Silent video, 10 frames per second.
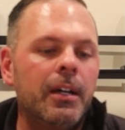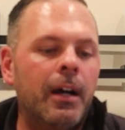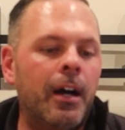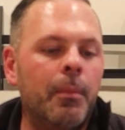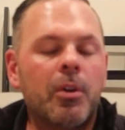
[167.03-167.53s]

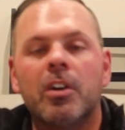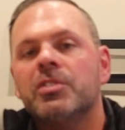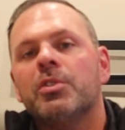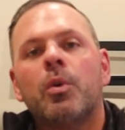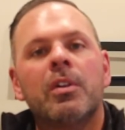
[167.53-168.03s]

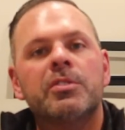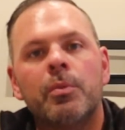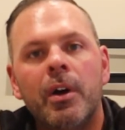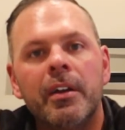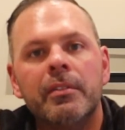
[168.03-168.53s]
Causing your toilets to
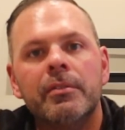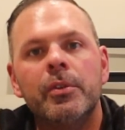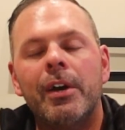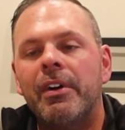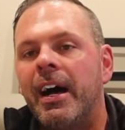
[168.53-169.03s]
run.
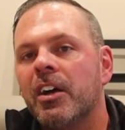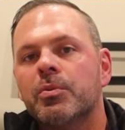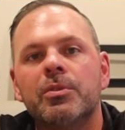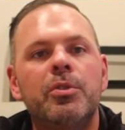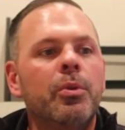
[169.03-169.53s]
You have a
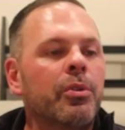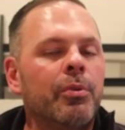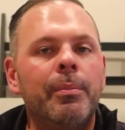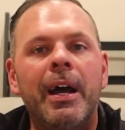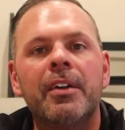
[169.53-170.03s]
house with 2 or
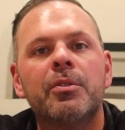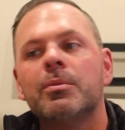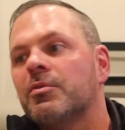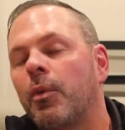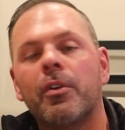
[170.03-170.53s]
3
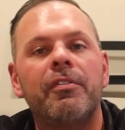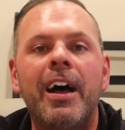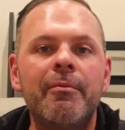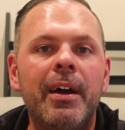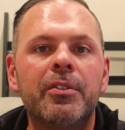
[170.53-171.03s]
bathrooms, 4 or
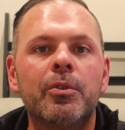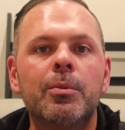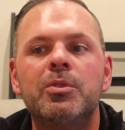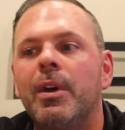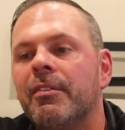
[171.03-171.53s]
5
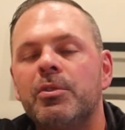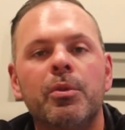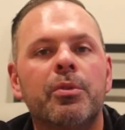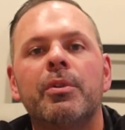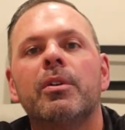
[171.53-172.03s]
bathrooms, you have
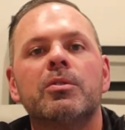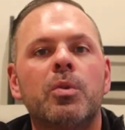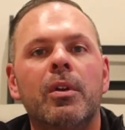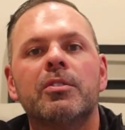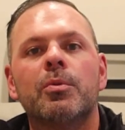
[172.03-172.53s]
2 or 3 of those
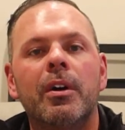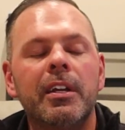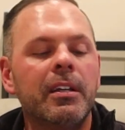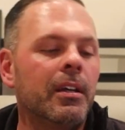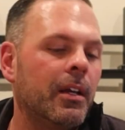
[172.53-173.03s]
toilets
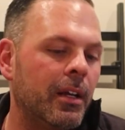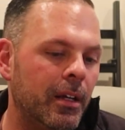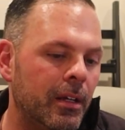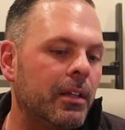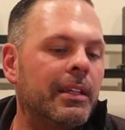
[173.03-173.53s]
running,
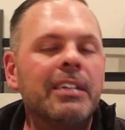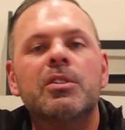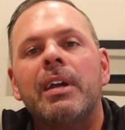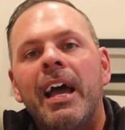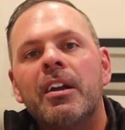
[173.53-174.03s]

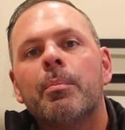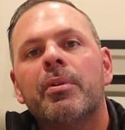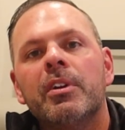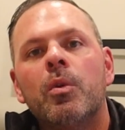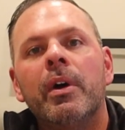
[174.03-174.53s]
that's going to add up
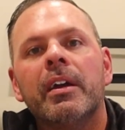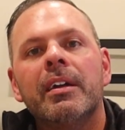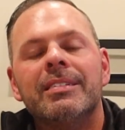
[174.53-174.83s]
pretty quick.